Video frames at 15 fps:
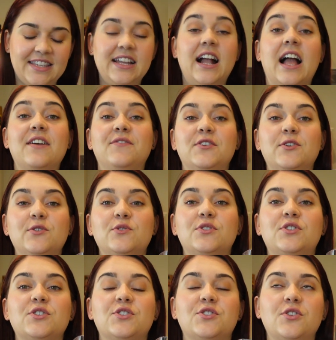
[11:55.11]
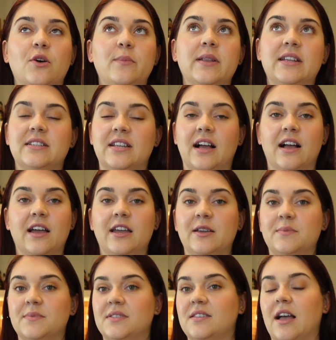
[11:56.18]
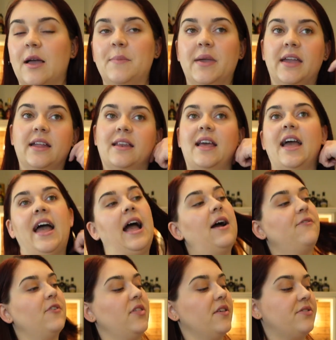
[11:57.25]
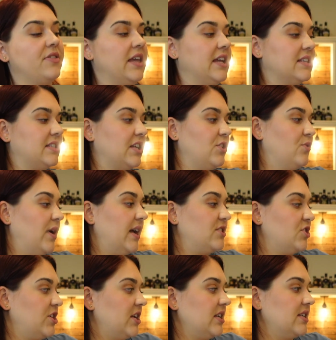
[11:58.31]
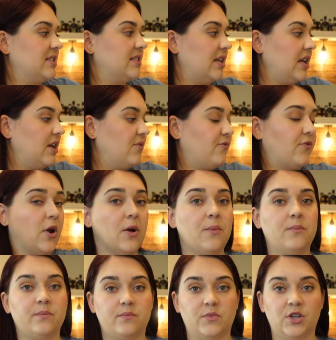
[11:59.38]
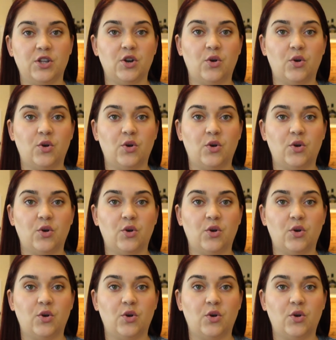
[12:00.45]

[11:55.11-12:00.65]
thing I've used so many times. I mean, half of the things that you guys are gonna see from, you